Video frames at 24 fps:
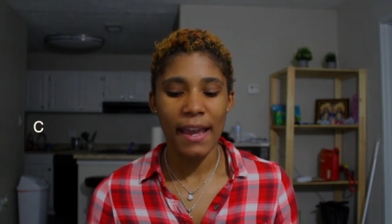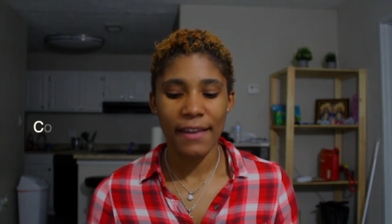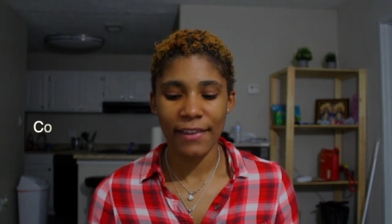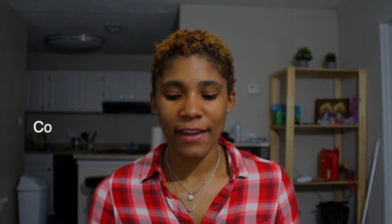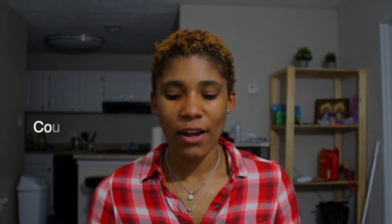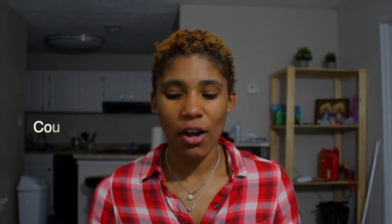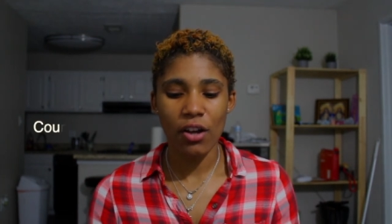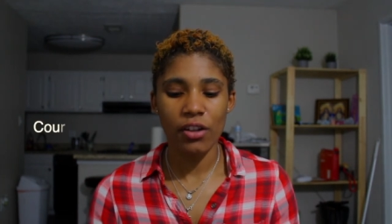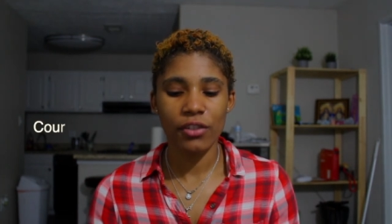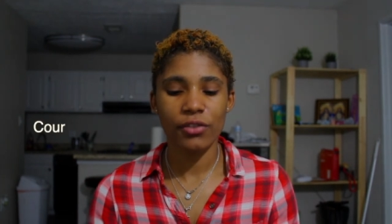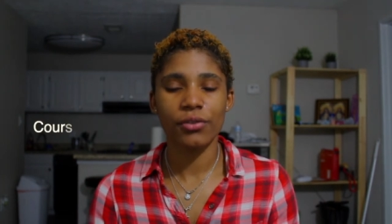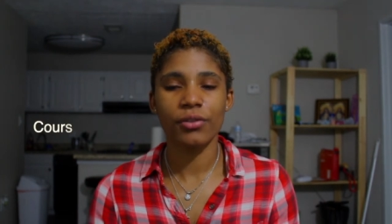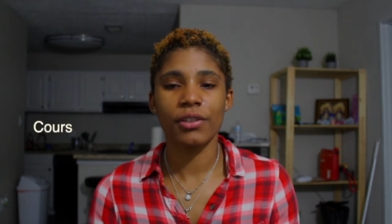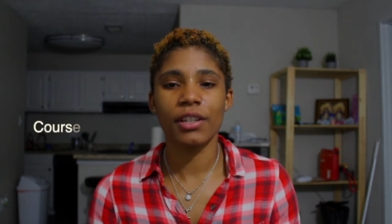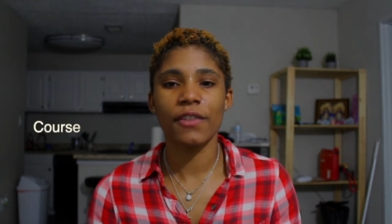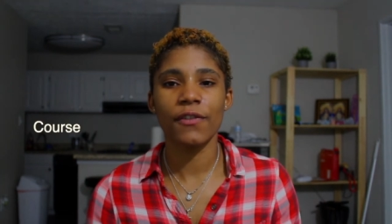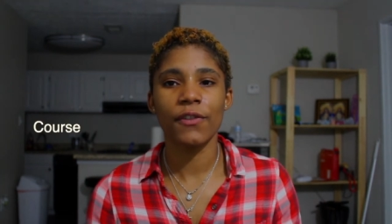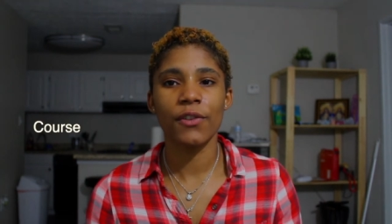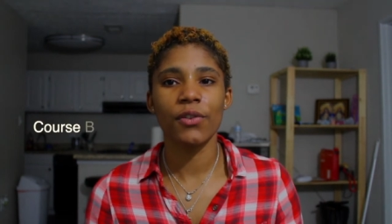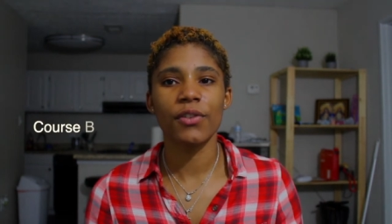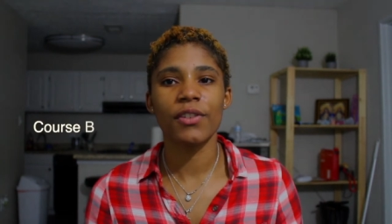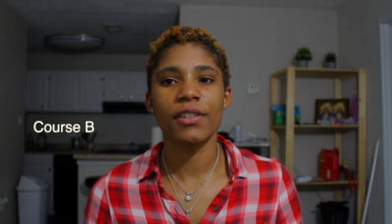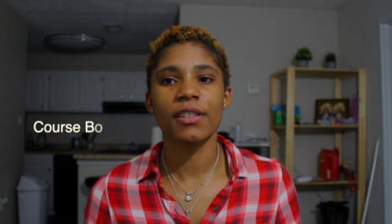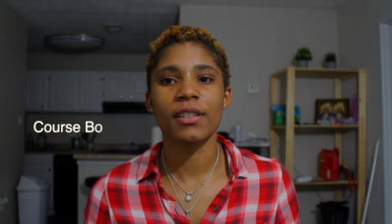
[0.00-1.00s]
And they also
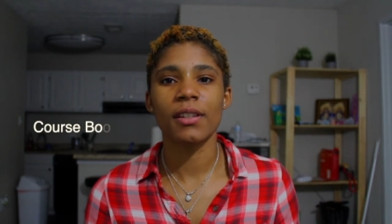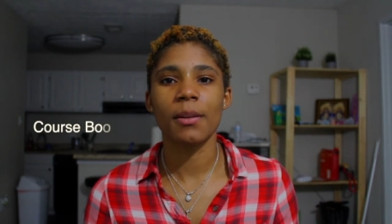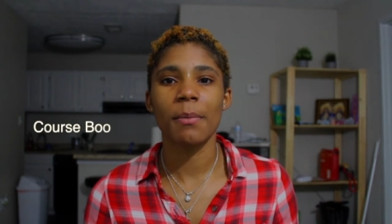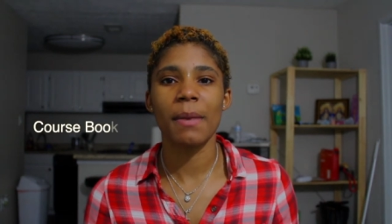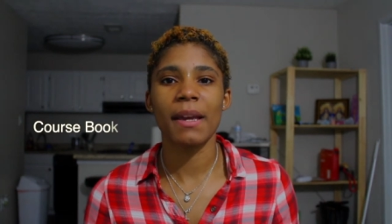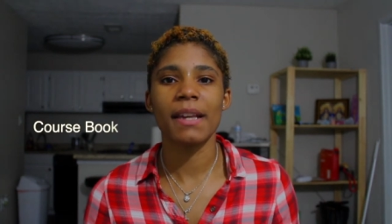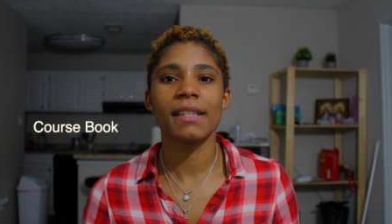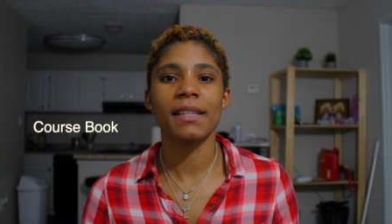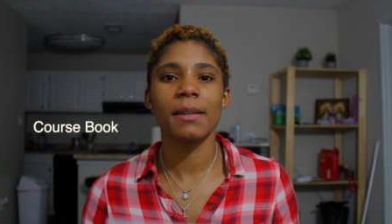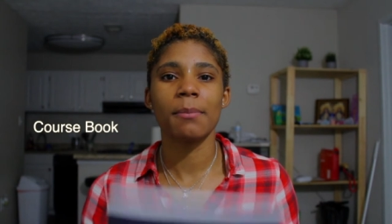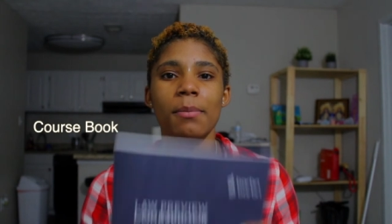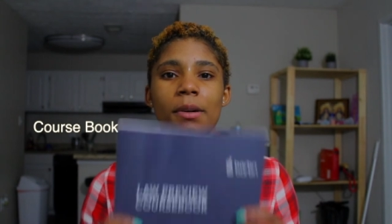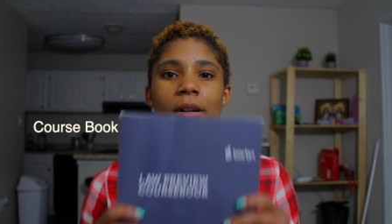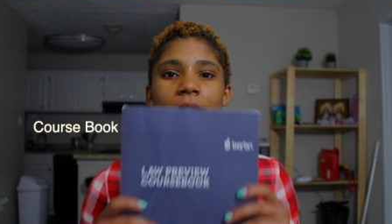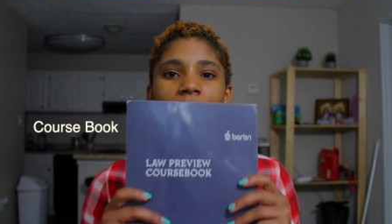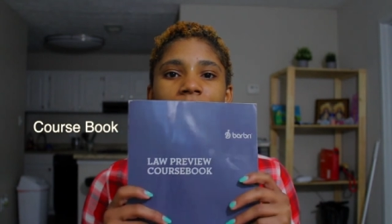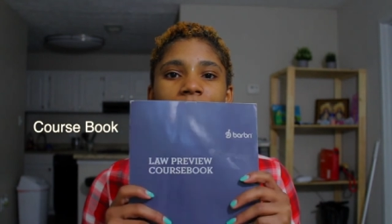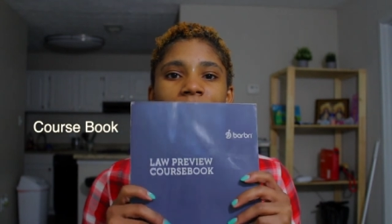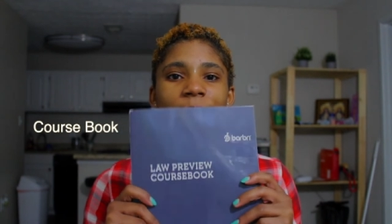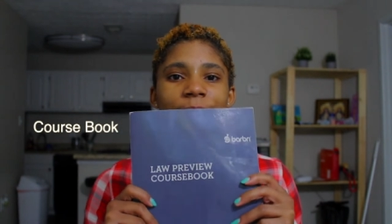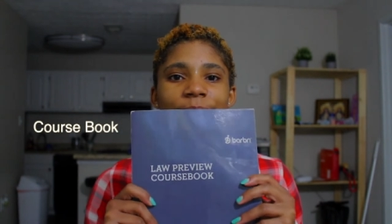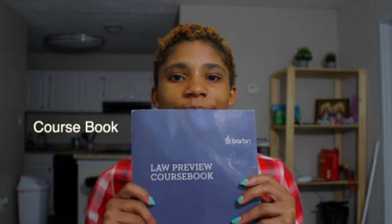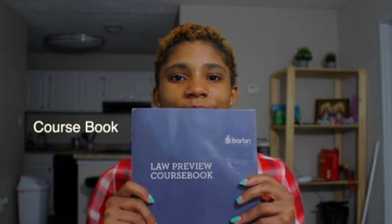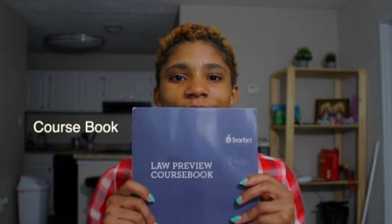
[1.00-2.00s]
give you this amazing
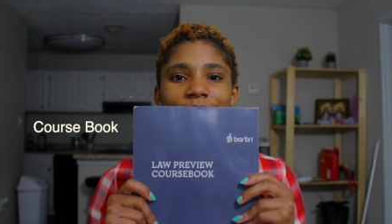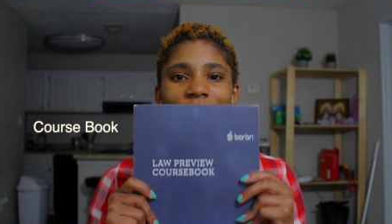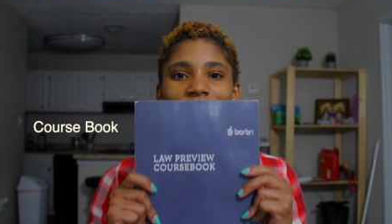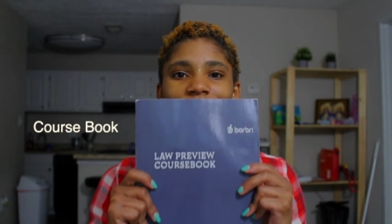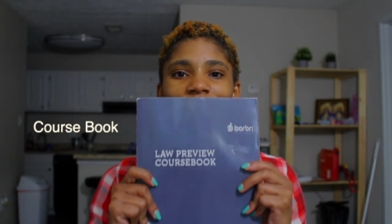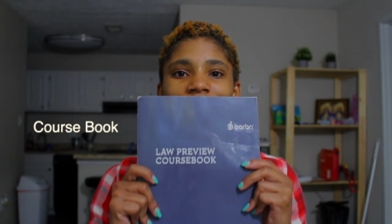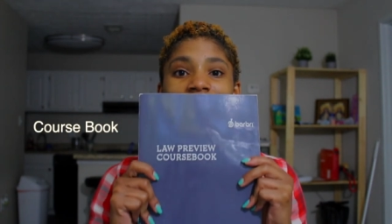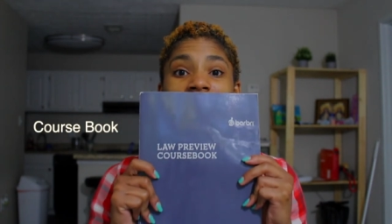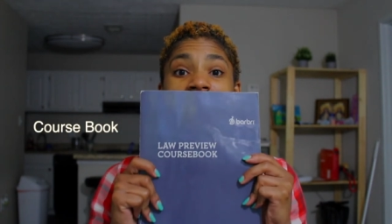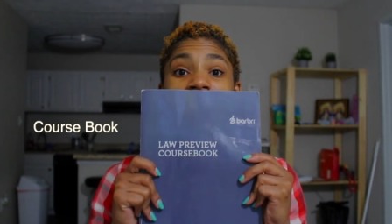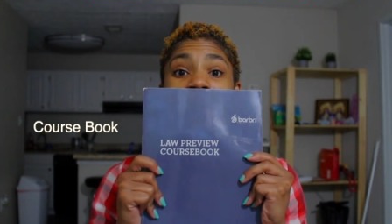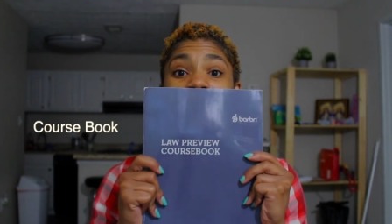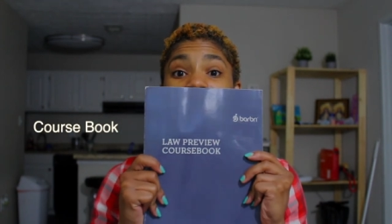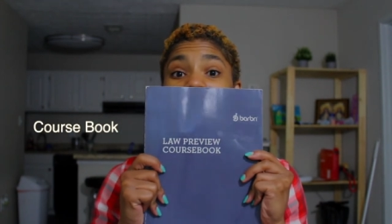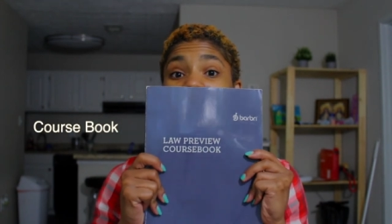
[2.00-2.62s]
book, the